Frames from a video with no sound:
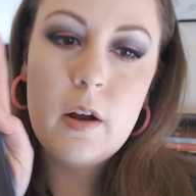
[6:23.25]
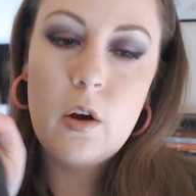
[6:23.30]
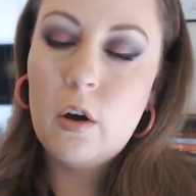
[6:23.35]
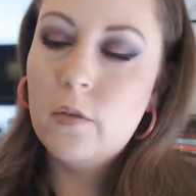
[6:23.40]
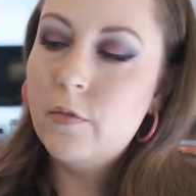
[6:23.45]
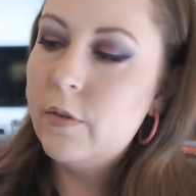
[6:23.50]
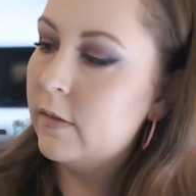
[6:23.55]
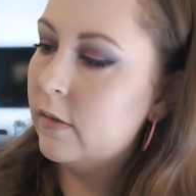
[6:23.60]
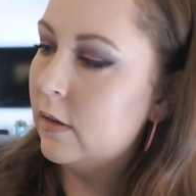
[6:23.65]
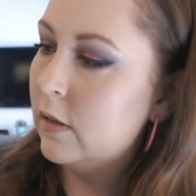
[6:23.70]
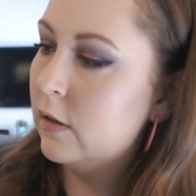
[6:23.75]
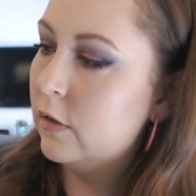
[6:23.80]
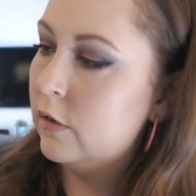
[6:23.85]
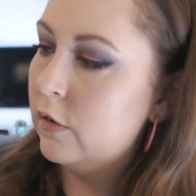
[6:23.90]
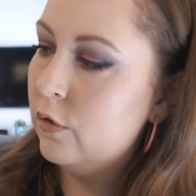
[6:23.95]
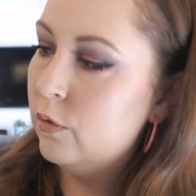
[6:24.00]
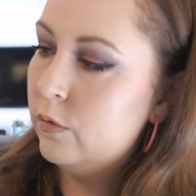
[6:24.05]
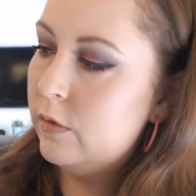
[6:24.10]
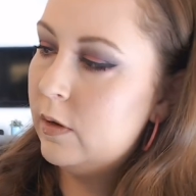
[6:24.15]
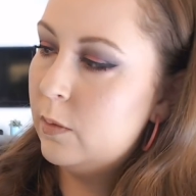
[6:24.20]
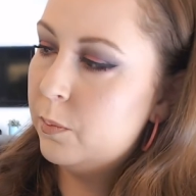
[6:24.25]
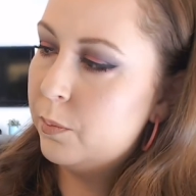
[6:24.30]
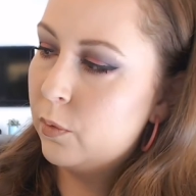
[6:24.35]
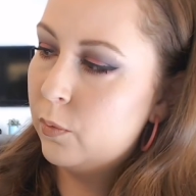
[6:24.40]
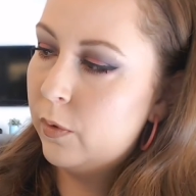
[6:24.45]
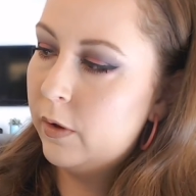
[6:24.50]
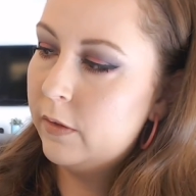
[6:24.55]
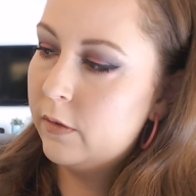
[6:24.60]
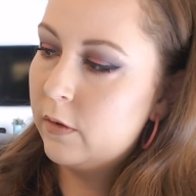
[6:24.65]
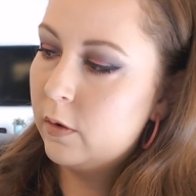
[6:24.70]
Obviously the two deeper
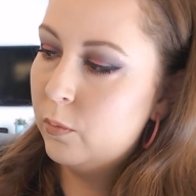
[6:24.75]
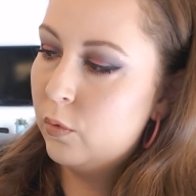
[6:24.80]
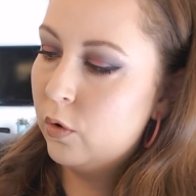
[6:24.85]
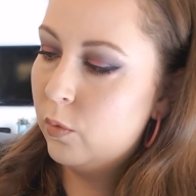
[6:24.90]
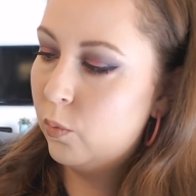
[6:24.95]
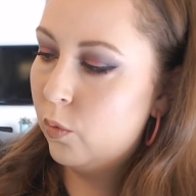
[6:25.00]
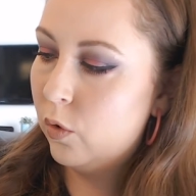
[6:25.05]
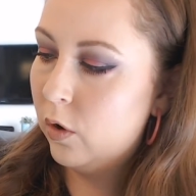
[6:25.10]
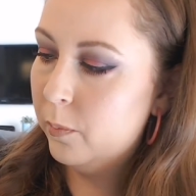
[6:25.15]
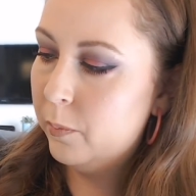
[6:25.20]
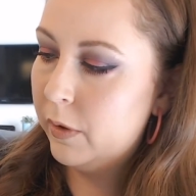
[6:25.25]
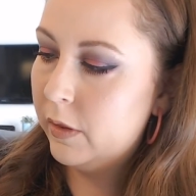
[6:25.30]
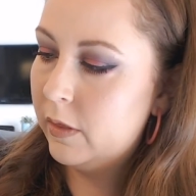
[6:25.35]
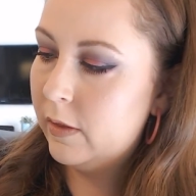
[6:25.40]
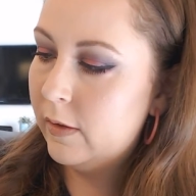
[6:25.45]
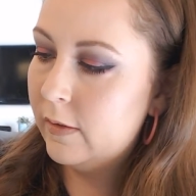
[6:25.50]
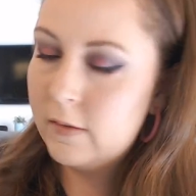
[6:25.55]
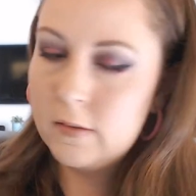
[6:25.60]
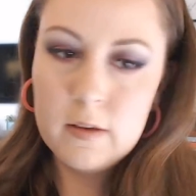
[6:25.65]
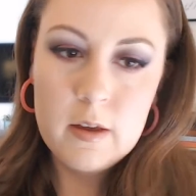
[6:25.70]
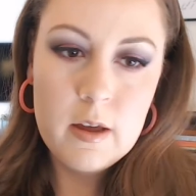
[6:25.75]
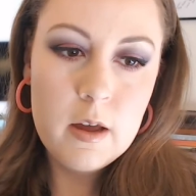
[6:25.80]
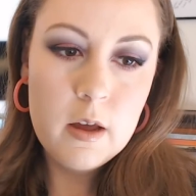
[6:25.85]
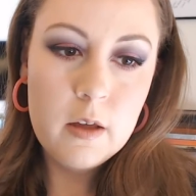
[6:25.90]
ones are more warm, but this